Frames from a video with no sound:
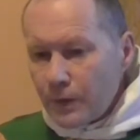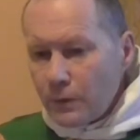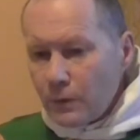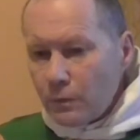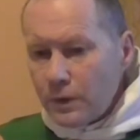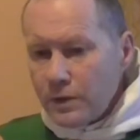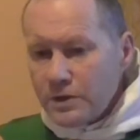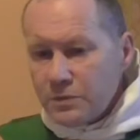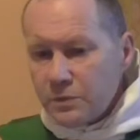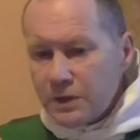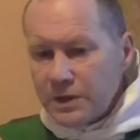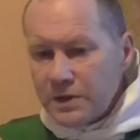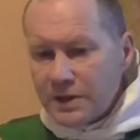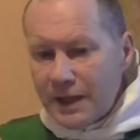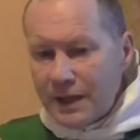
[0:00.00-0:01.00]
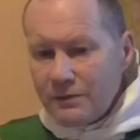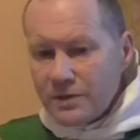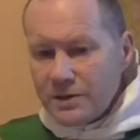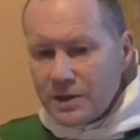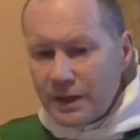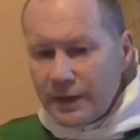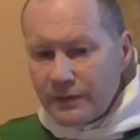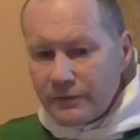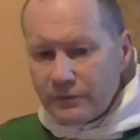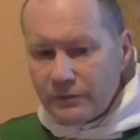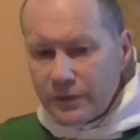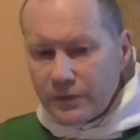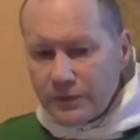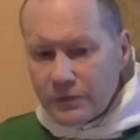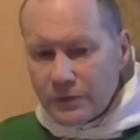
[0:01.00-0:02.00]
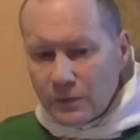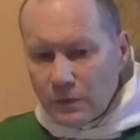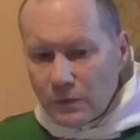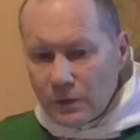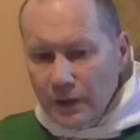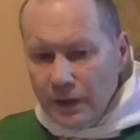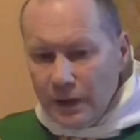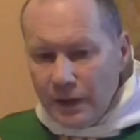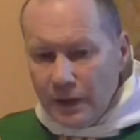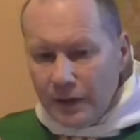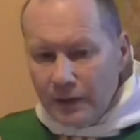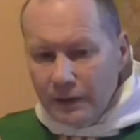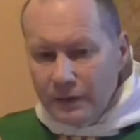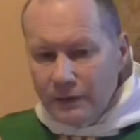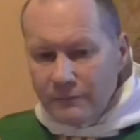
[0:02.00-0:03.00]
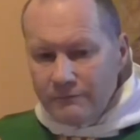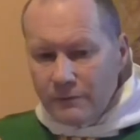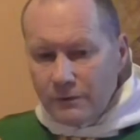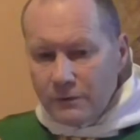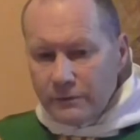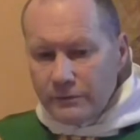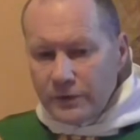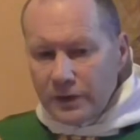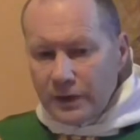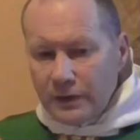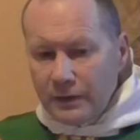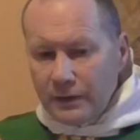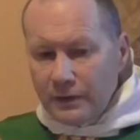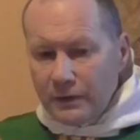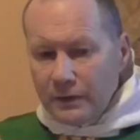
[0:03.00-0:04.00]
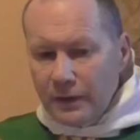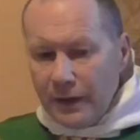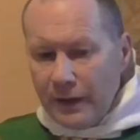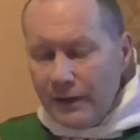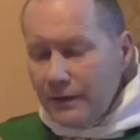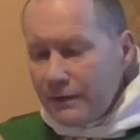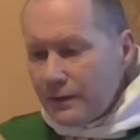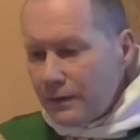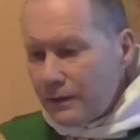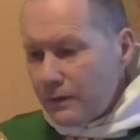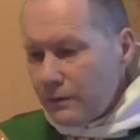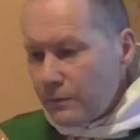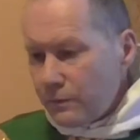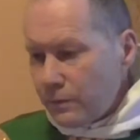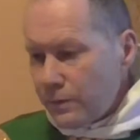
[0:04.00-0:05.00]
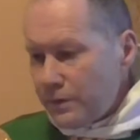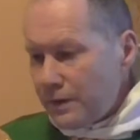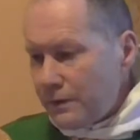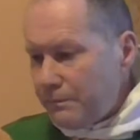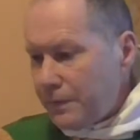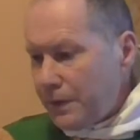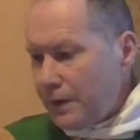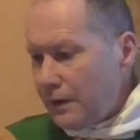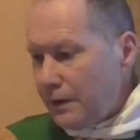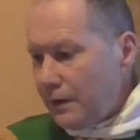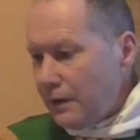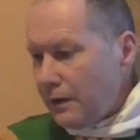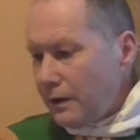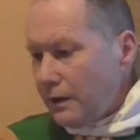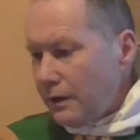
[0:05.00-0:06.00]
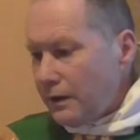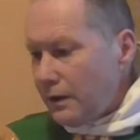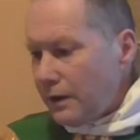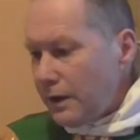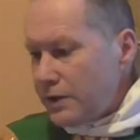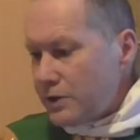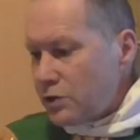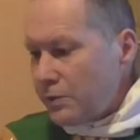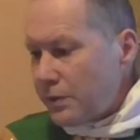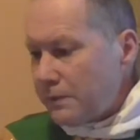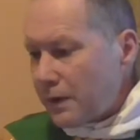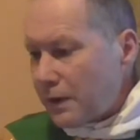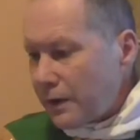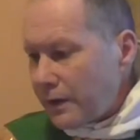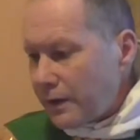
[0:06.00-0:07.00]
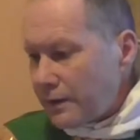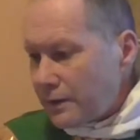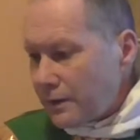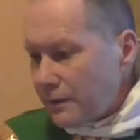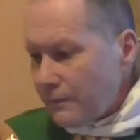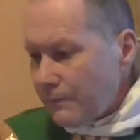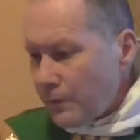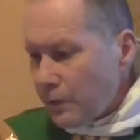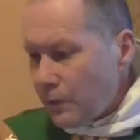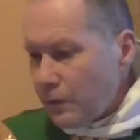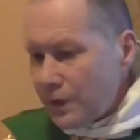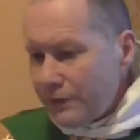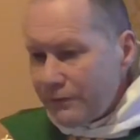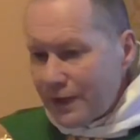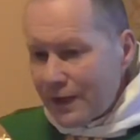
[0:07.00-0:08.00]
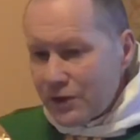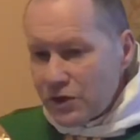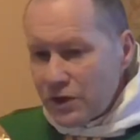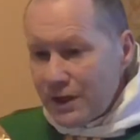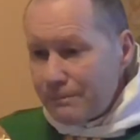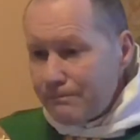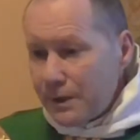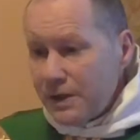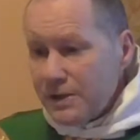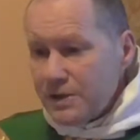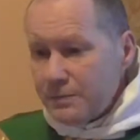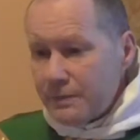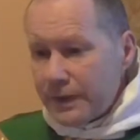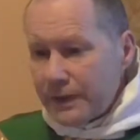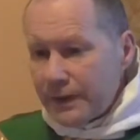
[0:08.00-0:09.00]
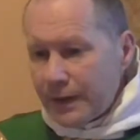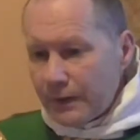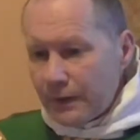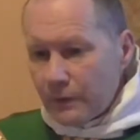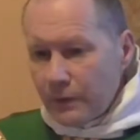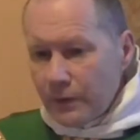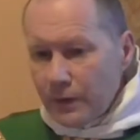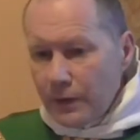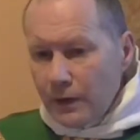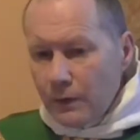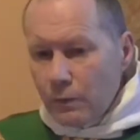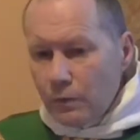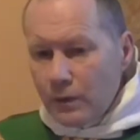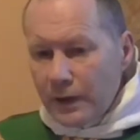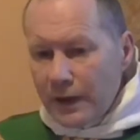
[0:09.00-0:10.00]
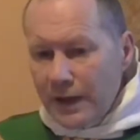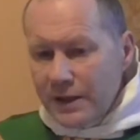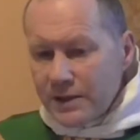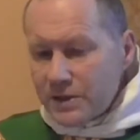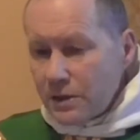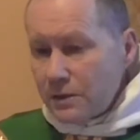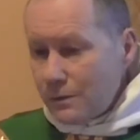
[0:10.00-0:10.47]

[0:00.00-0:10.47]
Once one is outside the front door and involved in anything, whether it be a supermarket or even actually a bus by now, one has